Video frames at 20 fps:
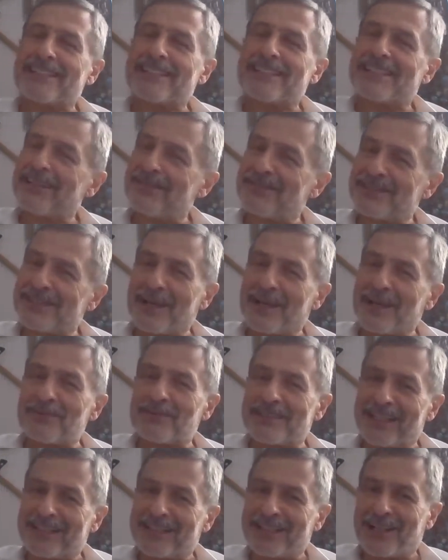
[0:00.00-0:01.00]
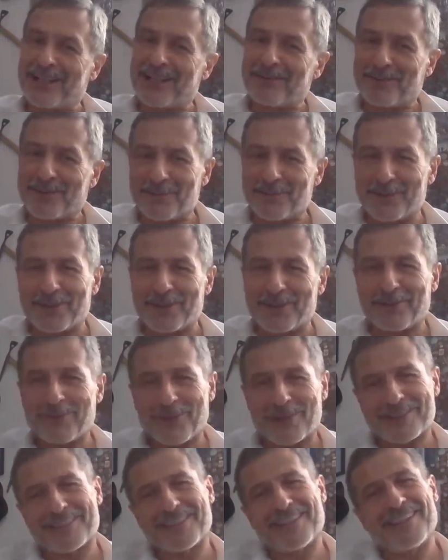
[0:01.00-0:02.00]
when I receive some signal
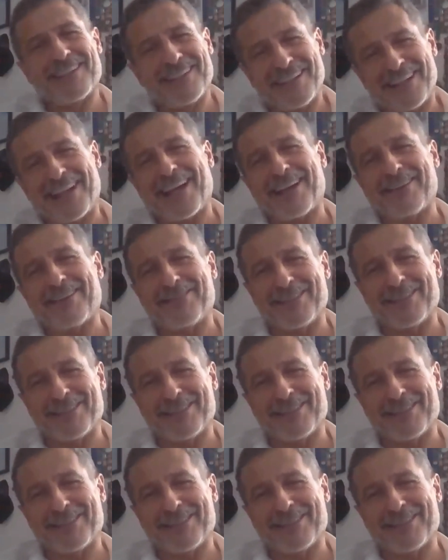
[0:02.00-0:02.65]
from universe,